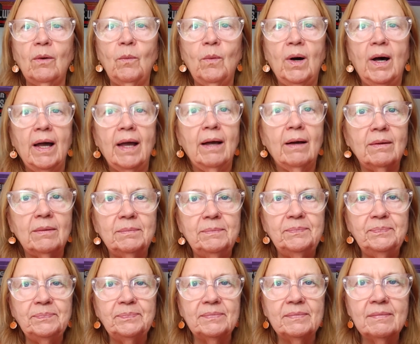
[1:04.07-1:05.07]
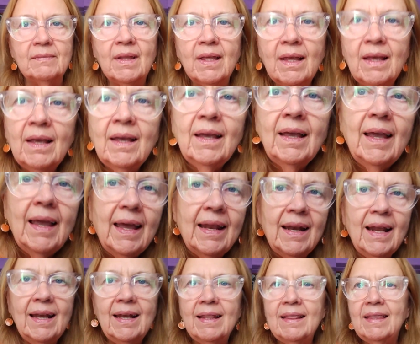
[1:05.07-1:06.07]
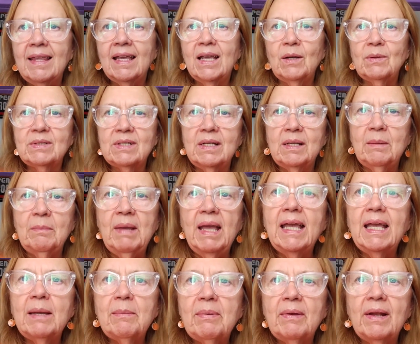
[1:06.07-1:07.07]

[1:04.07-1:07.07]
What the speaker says: a while. And I didn't think I was going to make it,